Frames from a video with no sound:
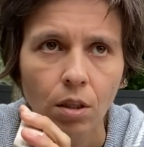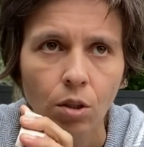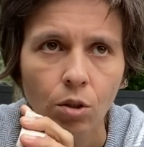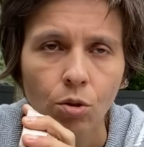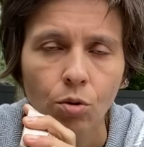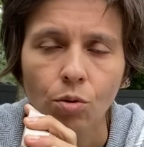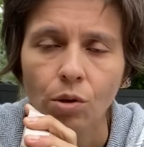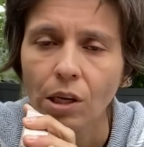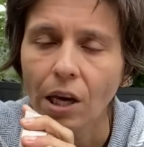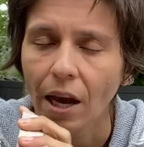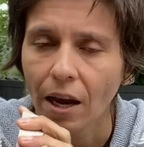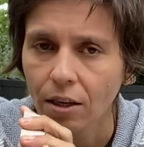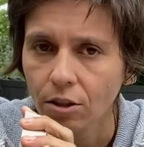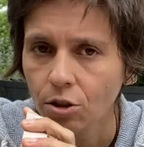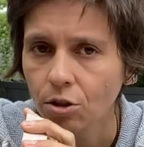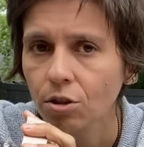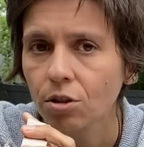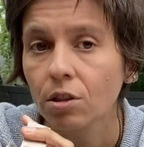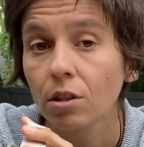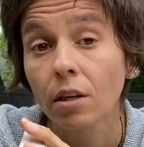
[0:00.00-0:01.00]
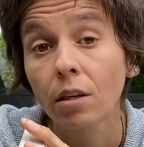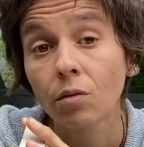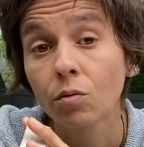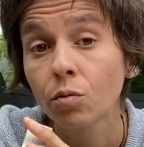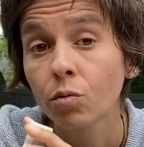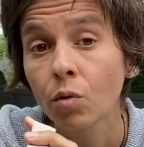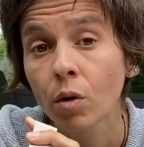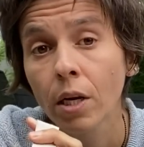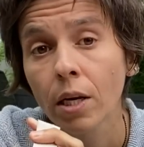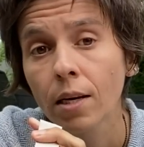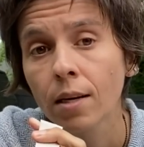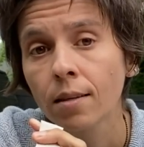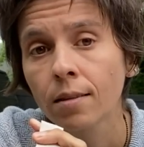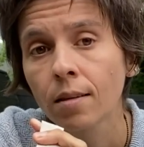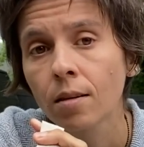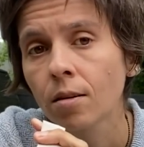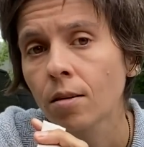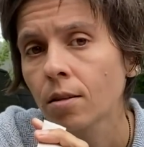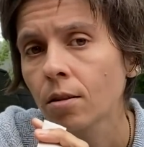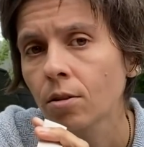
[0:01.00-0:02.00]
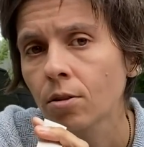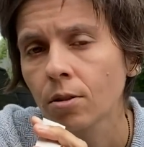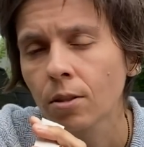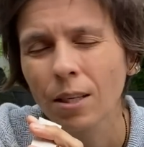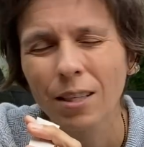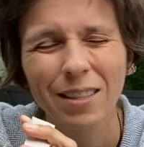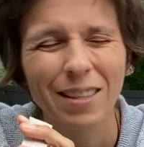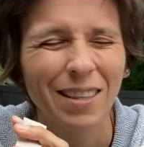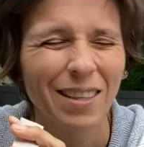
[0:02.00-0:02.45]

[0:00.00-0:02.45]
you catch yourself waiting there and you're like,